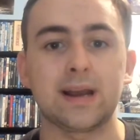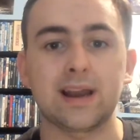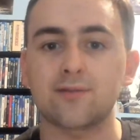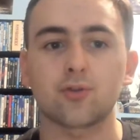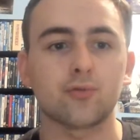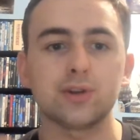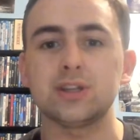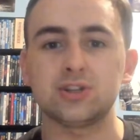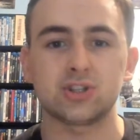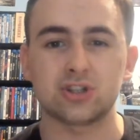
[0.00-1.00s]
I never
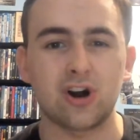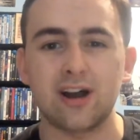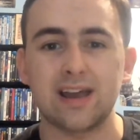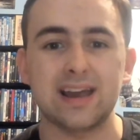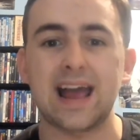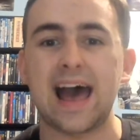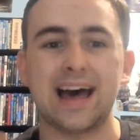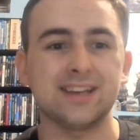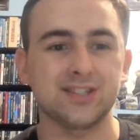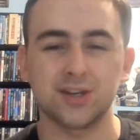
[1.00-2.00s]
really saw it
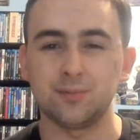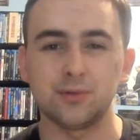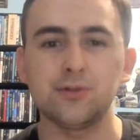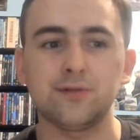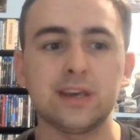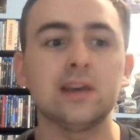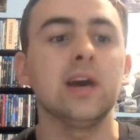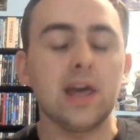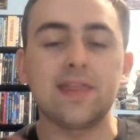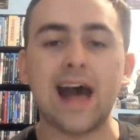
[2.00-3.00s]
as a movie
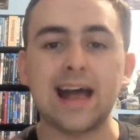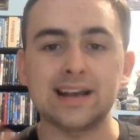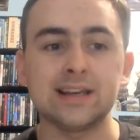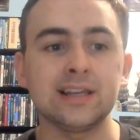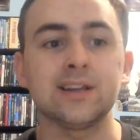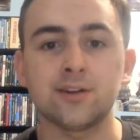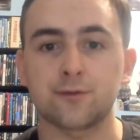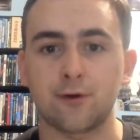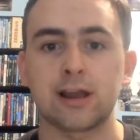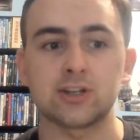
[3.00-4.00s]
that needed a
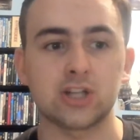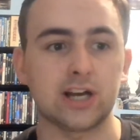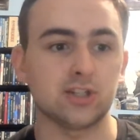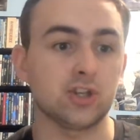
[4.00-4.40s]
franchise.